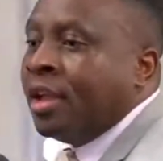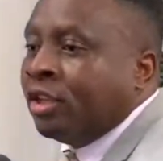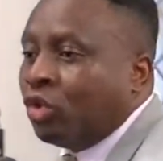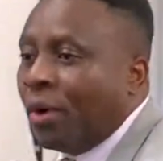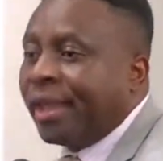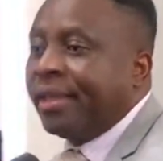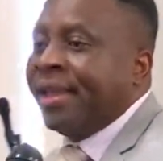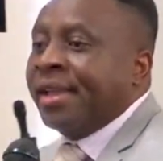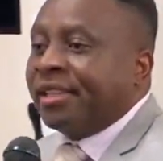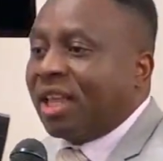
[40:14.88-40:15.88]
to work
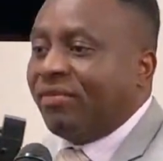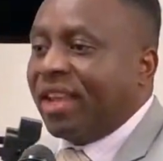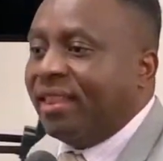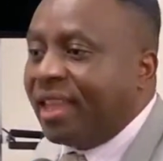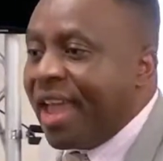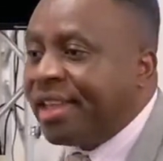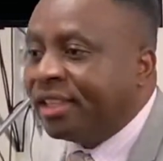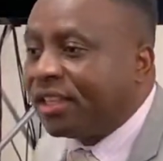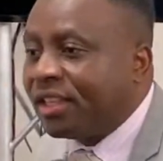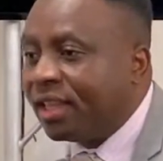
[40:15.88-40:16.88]
seven
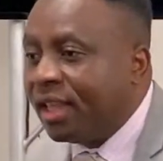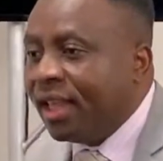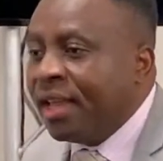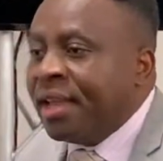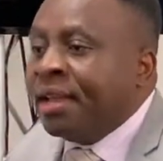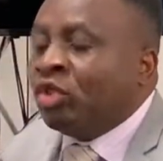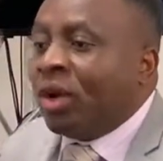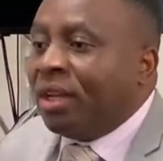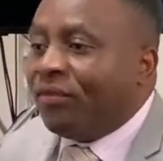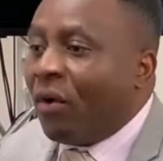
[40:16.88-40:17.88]
days,
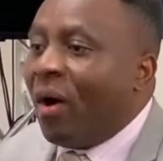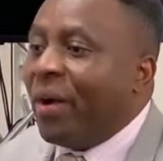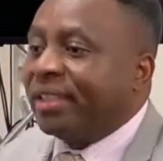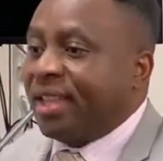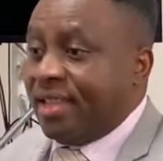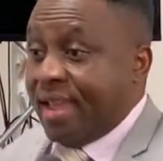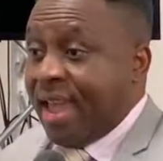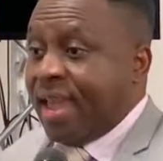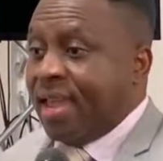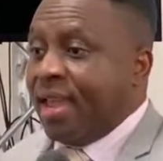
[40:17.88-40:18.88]
24 hours a
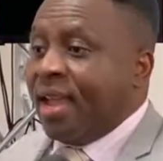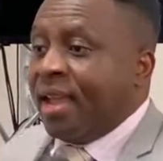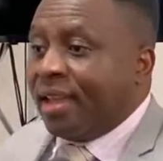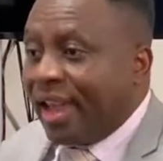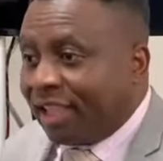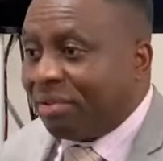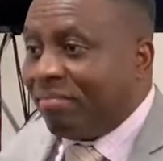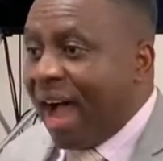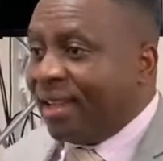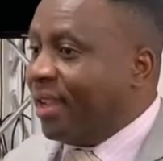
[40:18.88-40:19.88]
day get
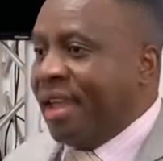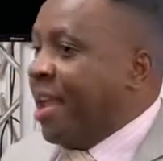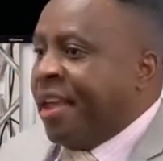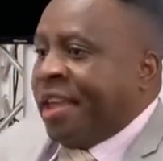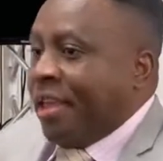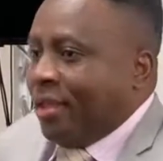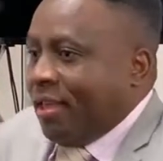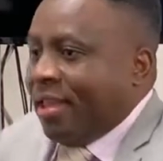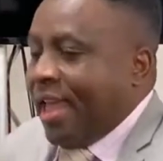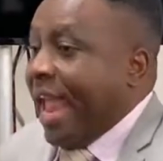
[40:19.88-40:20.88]
money,
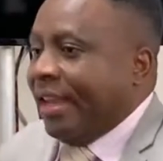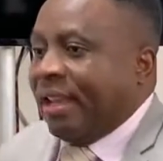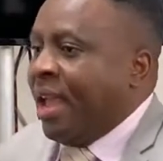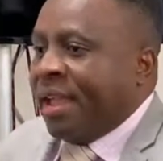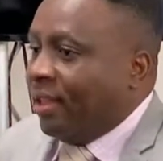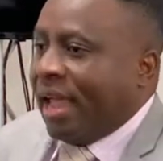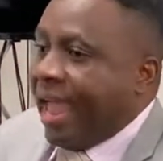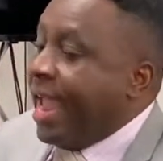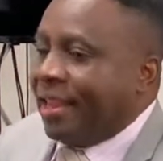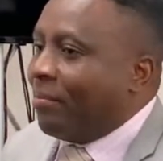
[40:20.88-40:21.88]
and,
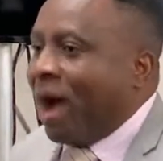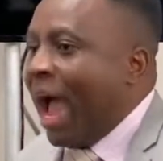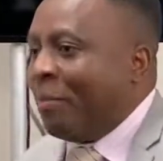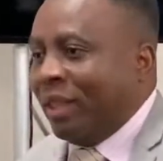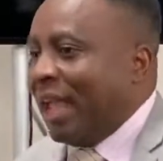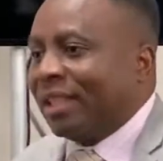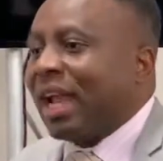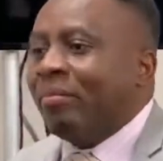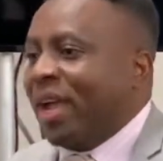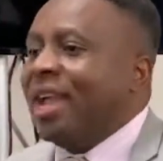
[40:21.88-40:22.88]
and I'm happy that
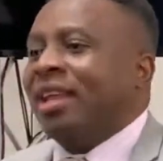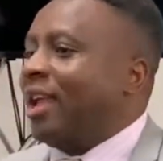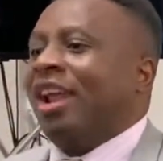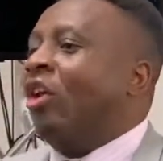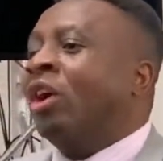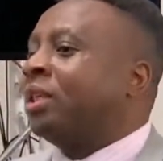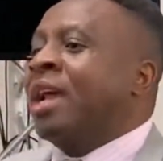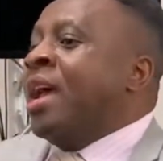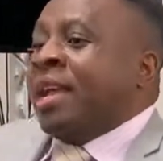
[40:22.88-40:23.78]
I'm earning a lot.